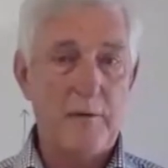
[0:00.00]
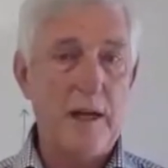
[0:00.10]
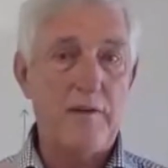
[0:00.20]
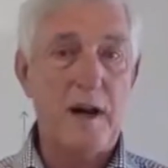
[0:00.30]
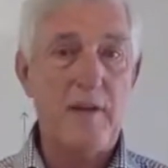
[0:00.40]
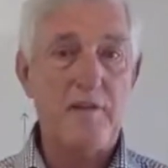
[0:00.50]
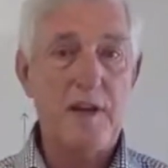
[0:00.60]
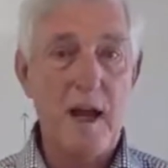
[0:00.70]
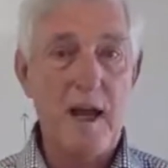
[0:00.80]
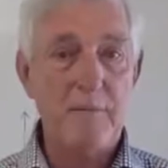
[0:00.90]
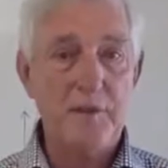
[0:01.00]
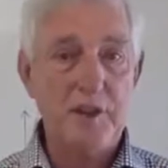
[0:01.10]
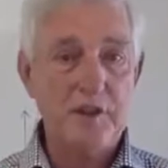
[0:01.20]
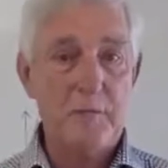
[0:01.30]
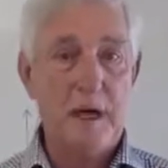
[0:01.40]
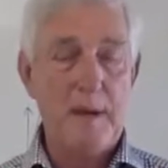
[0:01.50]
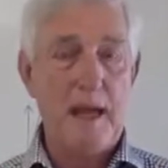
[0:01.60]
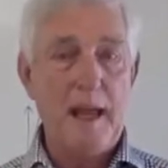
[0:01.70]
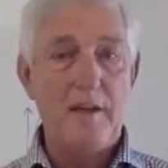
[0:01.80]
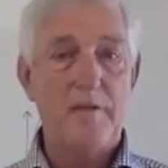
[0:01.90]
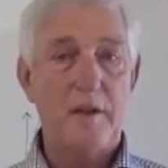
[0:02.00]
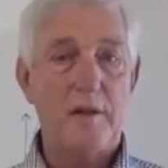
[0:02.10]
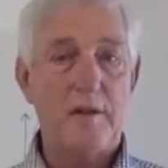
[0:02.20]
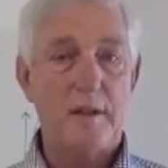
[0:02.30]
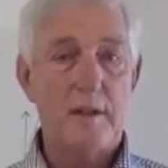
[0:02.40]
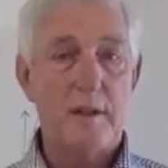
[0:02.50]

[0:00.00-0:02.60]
3 to 5 times just by my effort,